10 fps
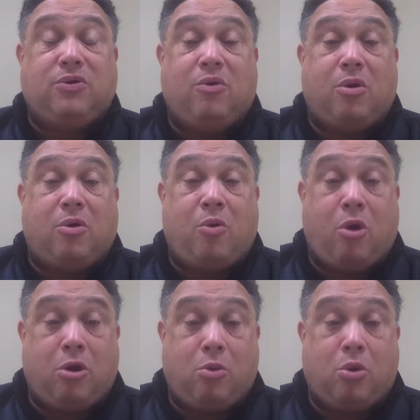or
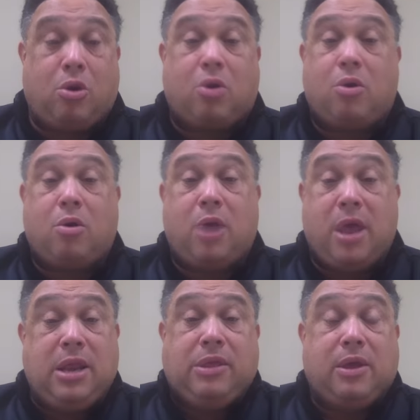artwork or
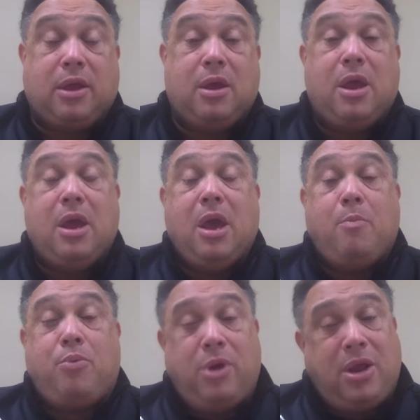anything
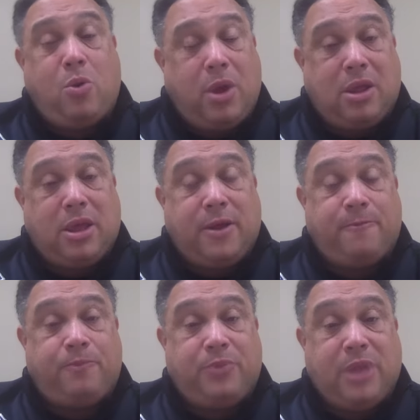pretty quickly.
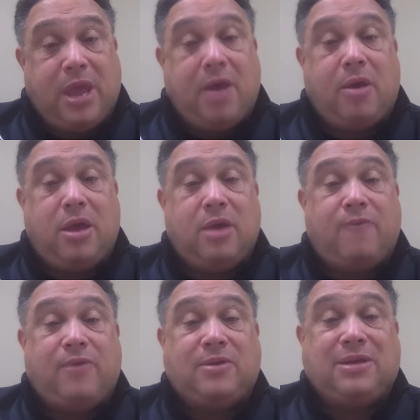Now, if
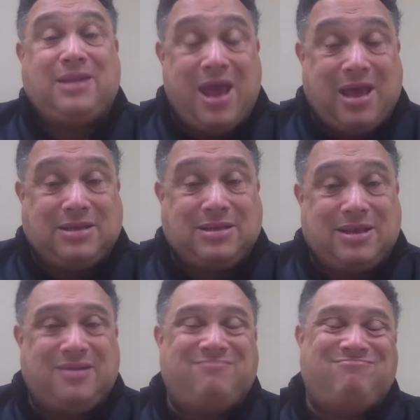it's a desk,
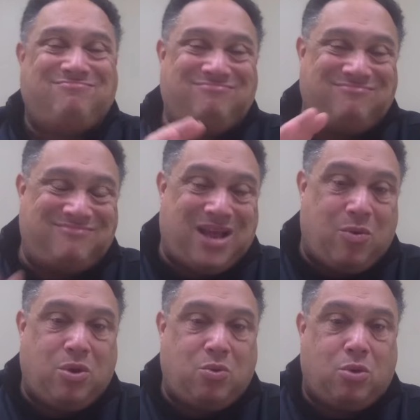I
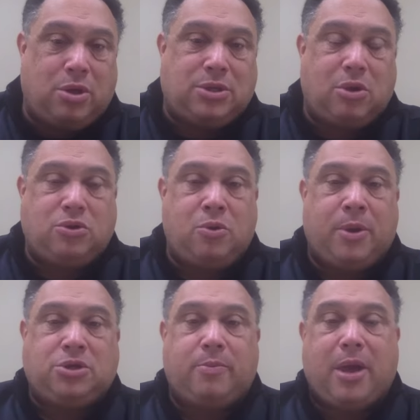wouldn't worry so
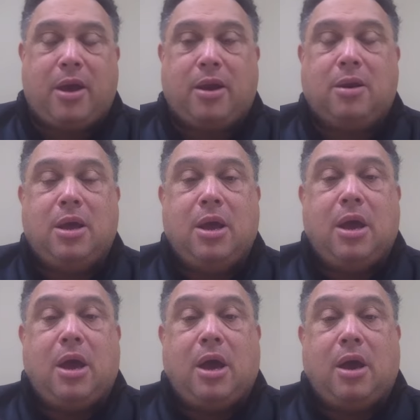much about it.
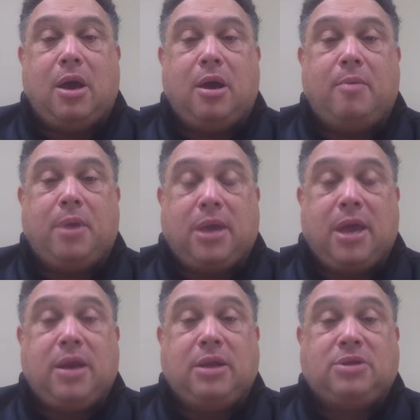
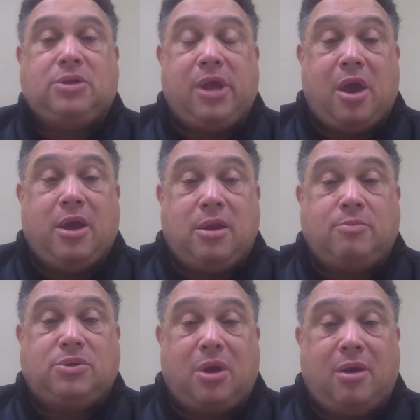Again, it's the
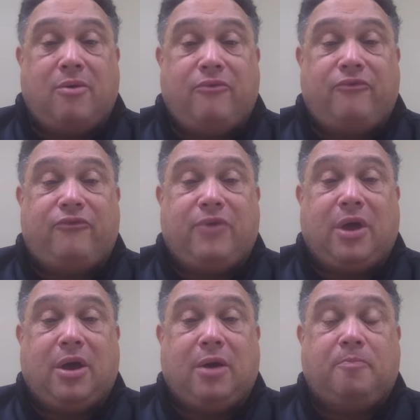items
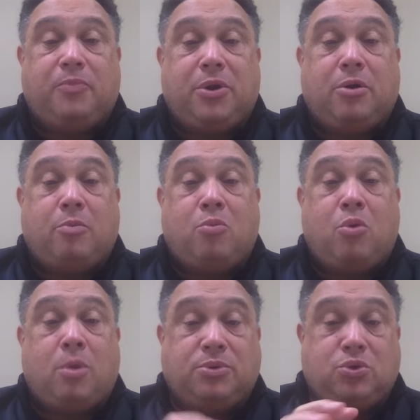that are more
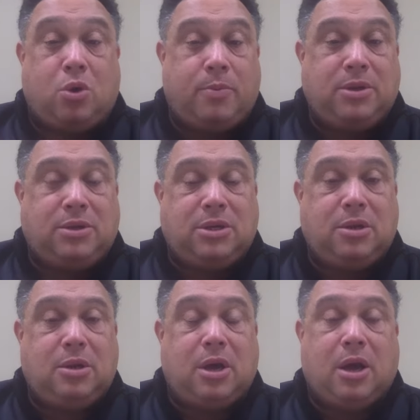absorbent
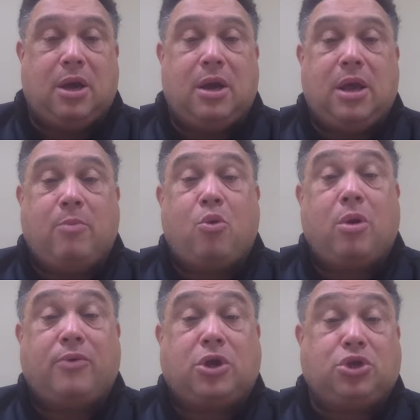and more of
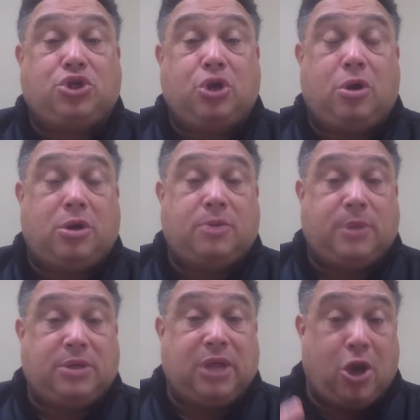a concern,
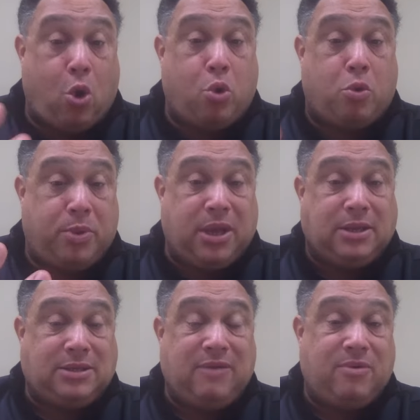especially like older piece,
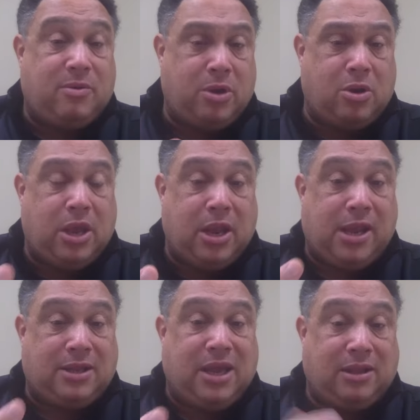even an
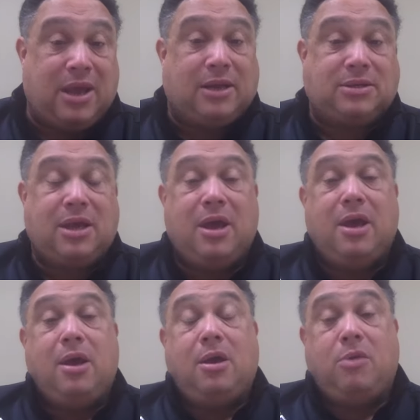antique desk.
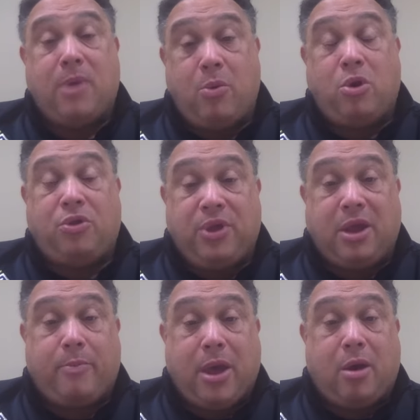You may want to think
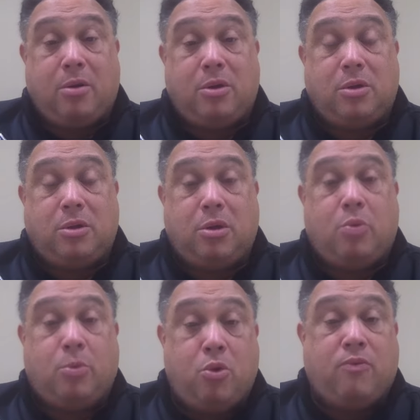about
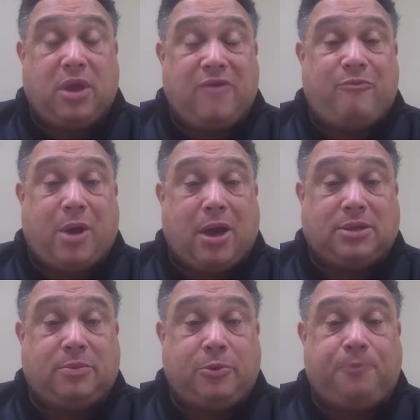removing if
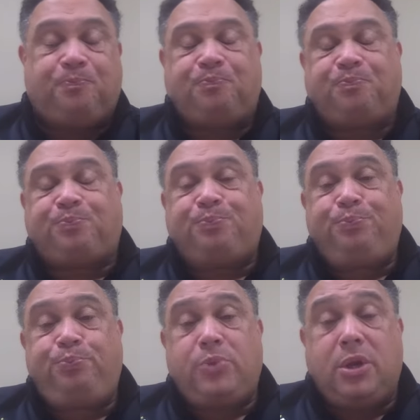possible.
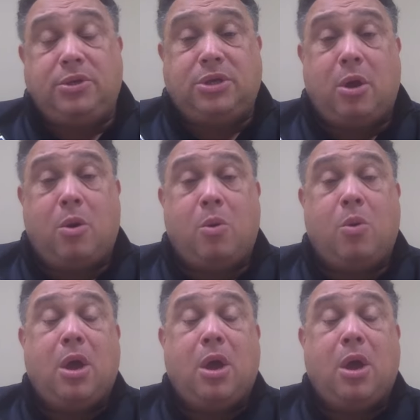So